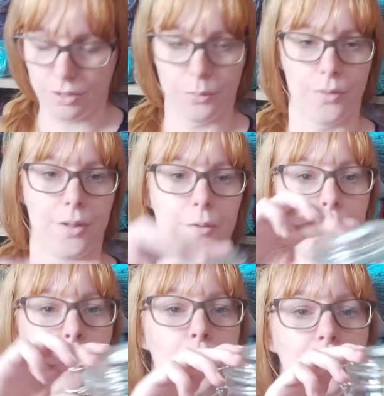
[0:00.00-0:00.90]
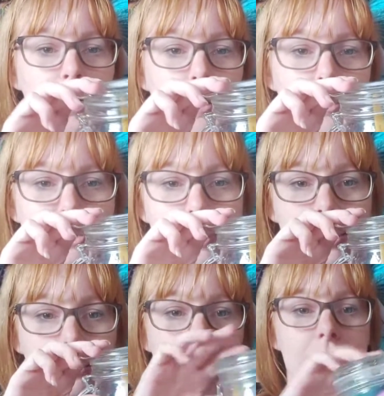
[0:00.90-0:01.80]
the one that we've been working on between
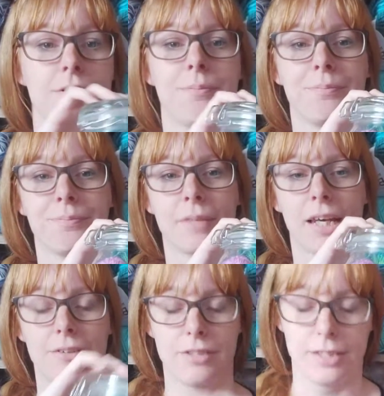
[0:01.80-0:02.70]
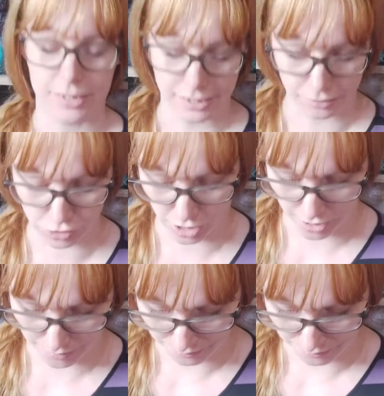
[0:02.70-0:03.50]
us. That lives in this little jar,